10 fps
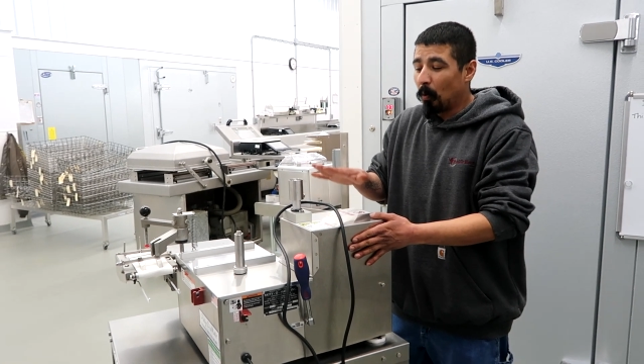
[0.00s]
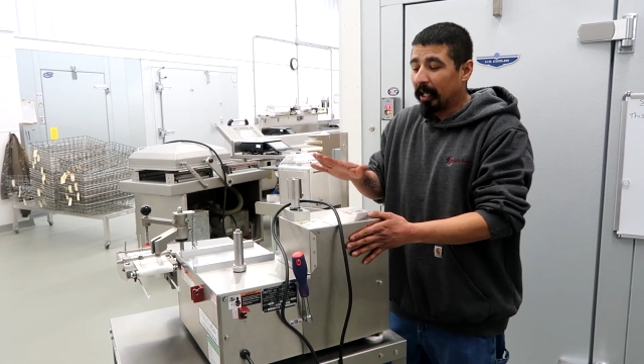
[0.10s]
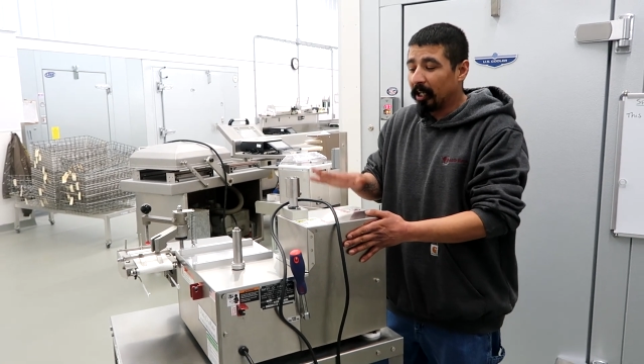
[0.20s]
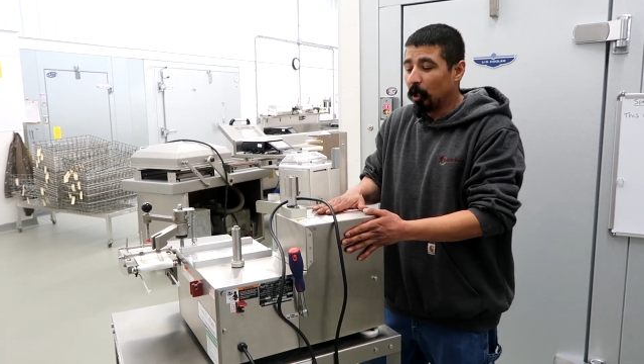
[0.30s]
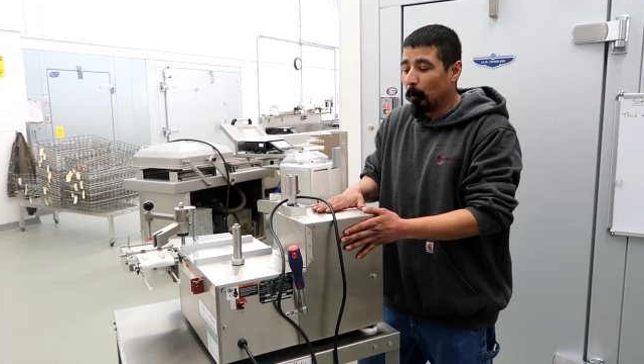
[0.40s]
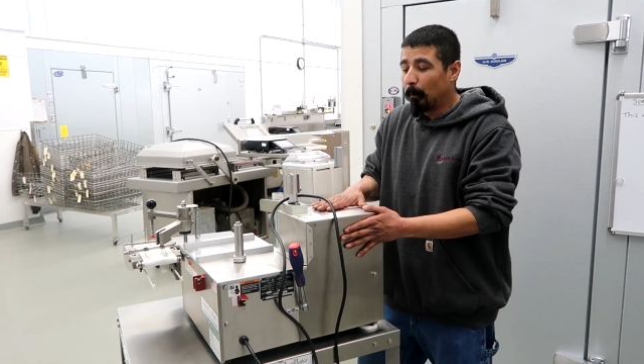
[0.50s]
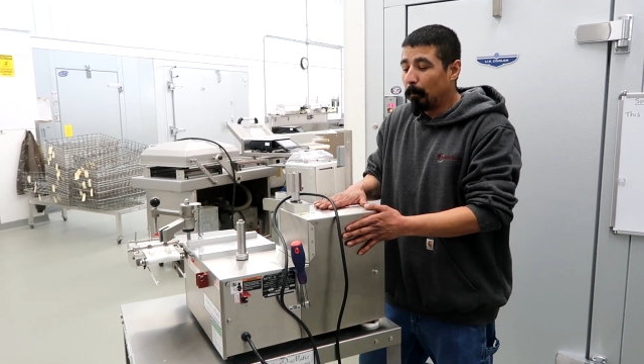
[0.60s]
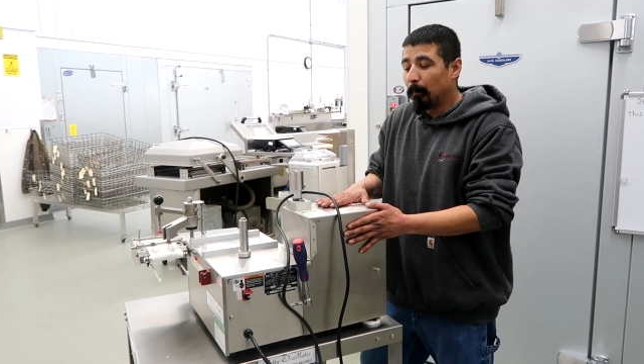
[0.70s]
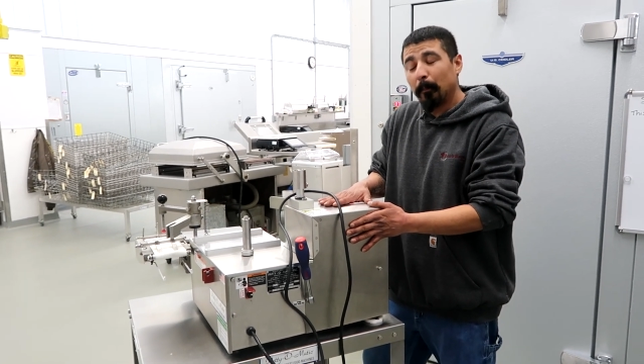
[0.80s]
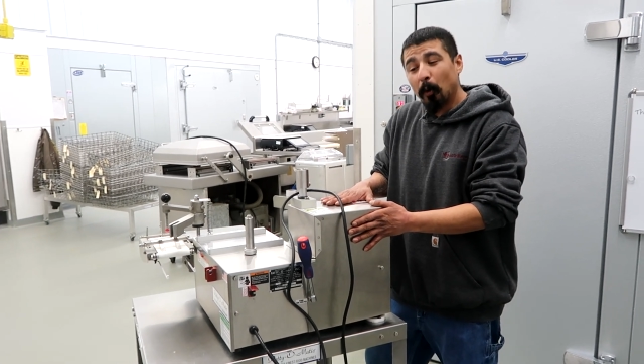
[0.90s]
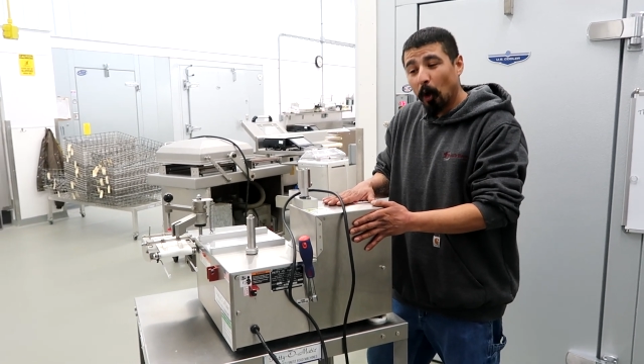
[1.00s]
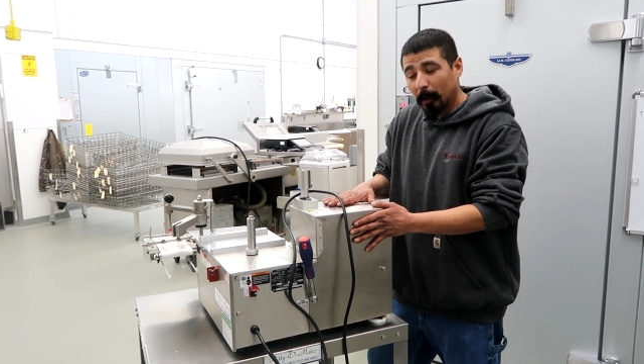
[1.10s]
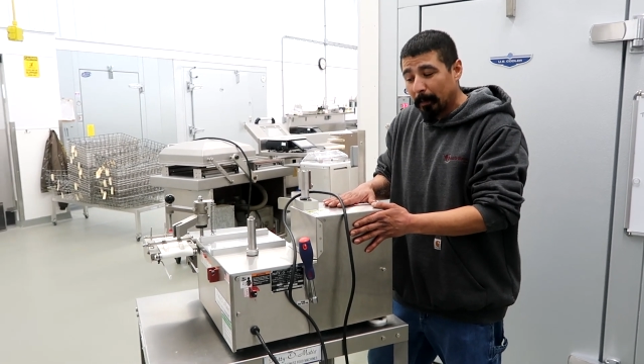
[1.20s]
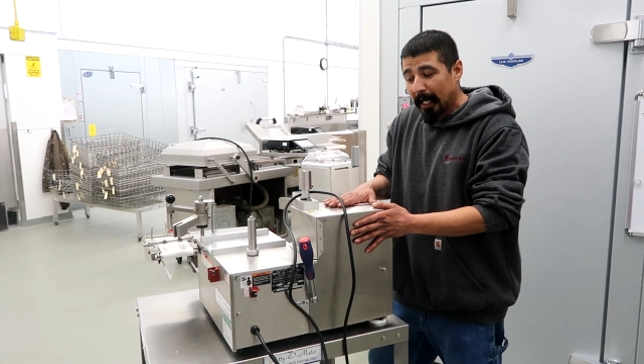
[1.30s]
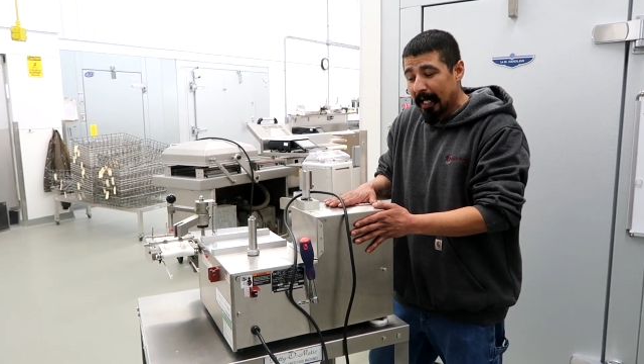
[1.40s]
We can do
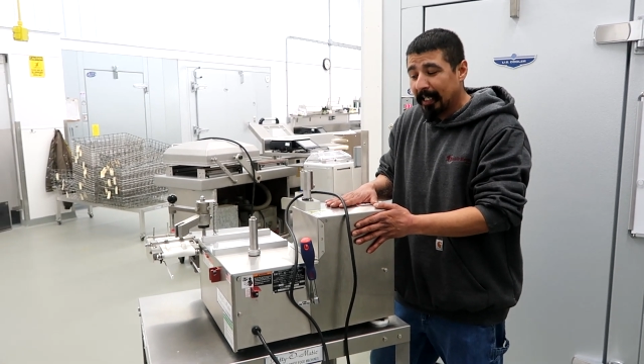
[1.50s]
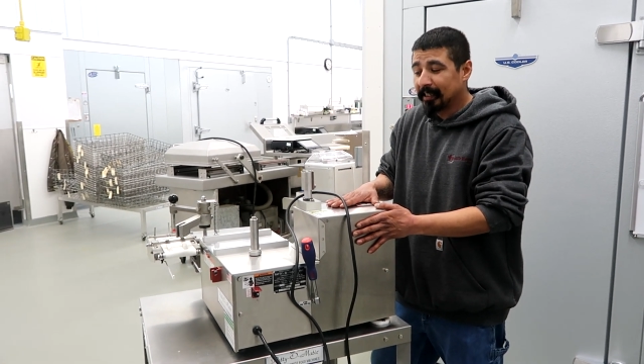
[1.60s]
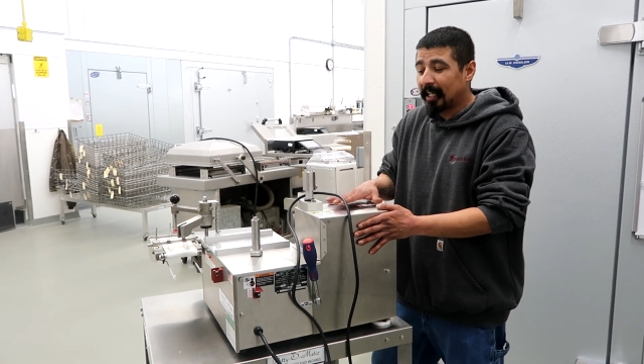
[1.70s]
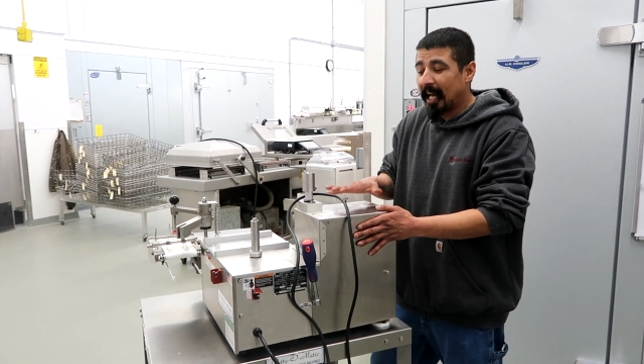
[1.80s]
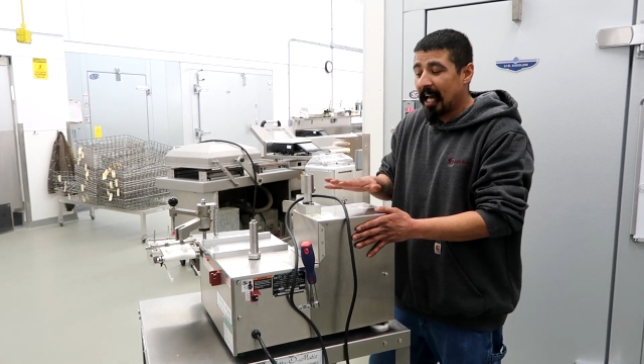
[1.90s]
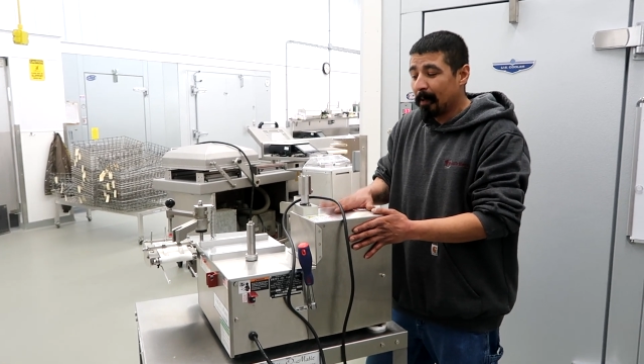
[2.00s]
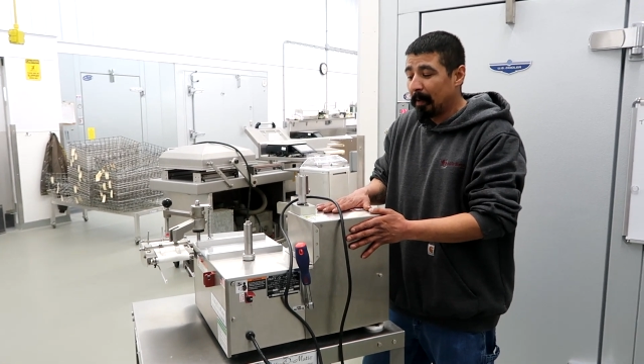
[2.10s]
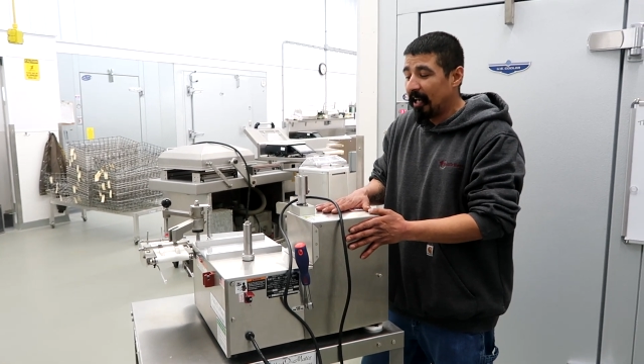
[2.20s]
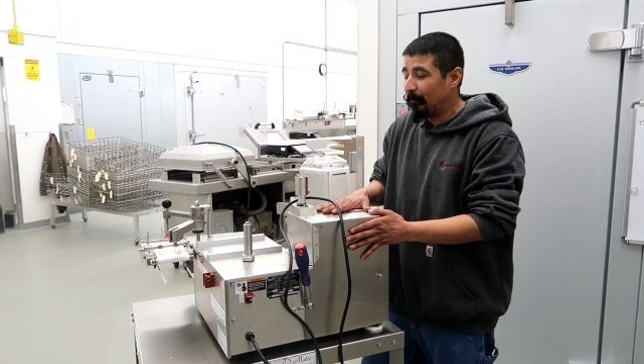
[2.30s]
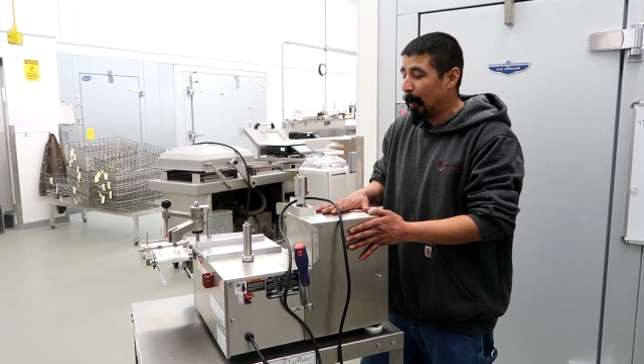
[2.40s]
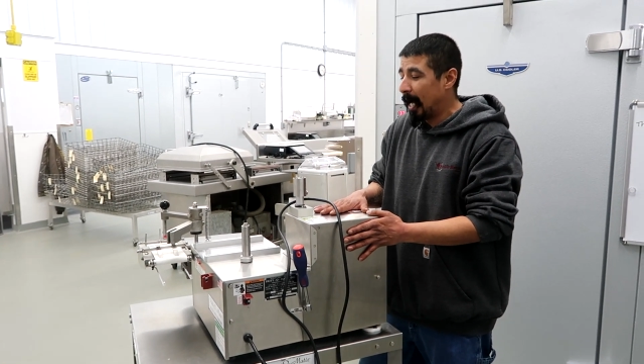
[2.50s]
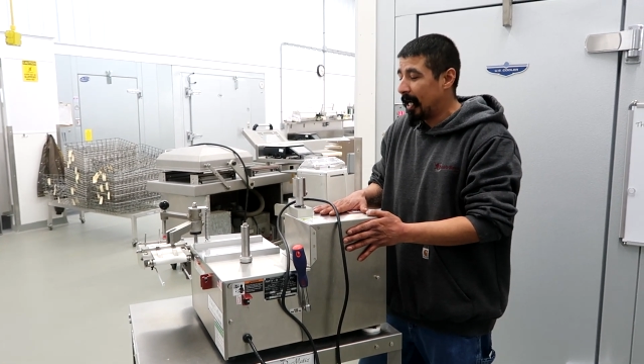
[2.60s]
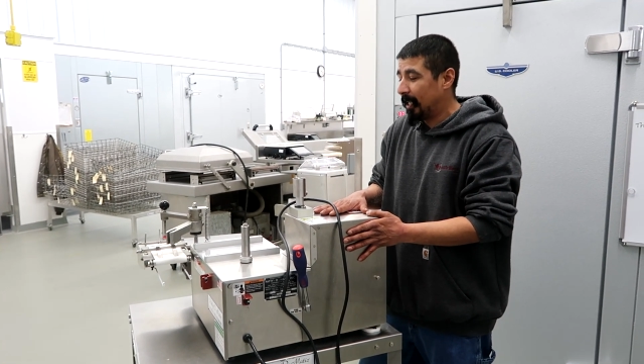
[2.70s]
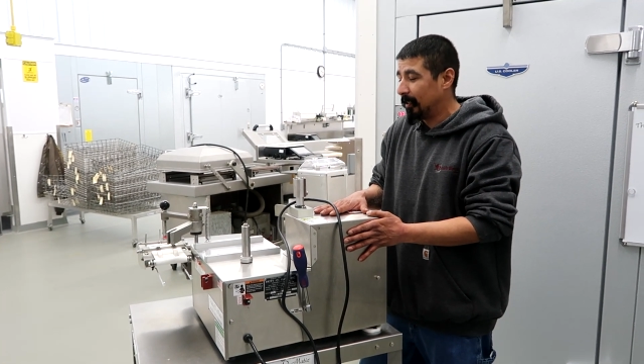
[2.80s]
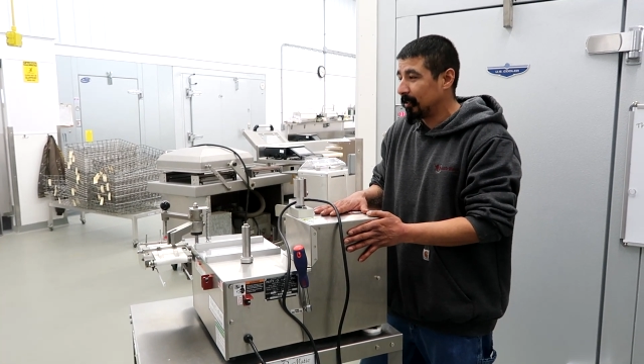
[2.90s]
pork patties and beef
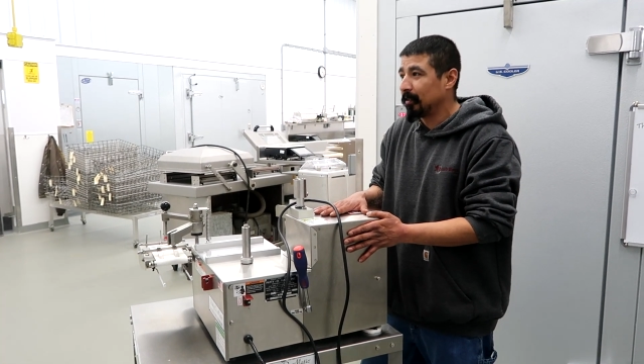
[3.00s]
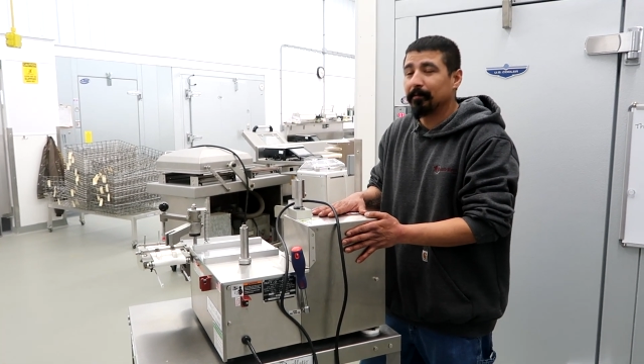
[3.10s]
patties.